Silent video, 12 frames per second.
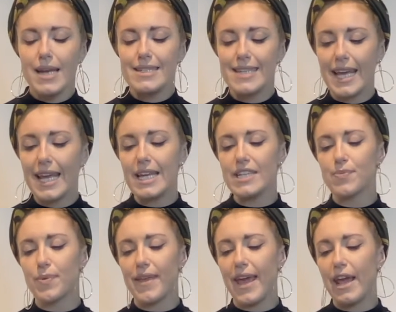Days
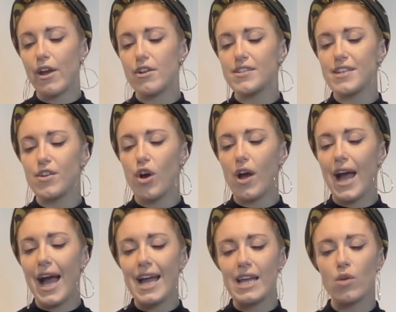where the air did not
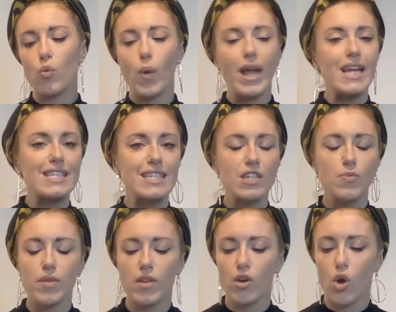hang weighted
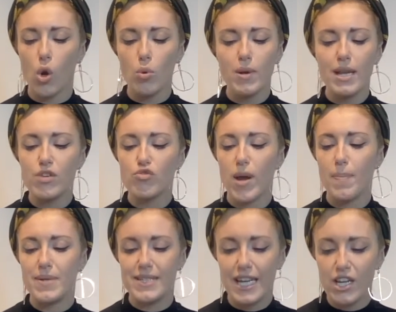with unholy
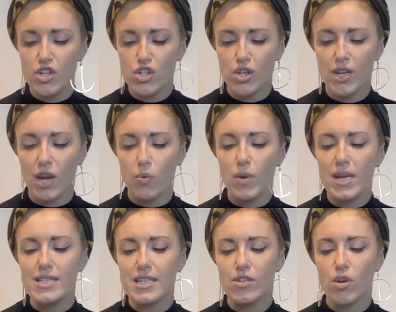trepidation and
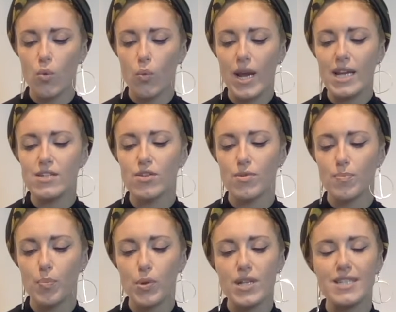we did not wait on
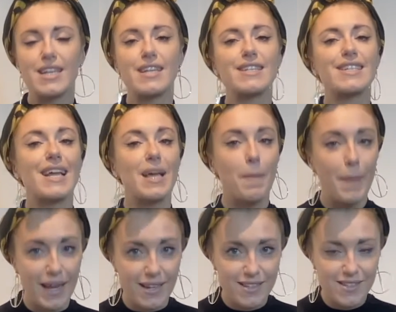bulletins like
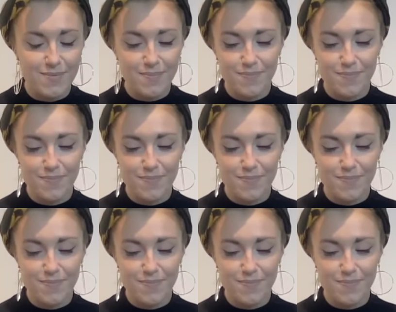bait.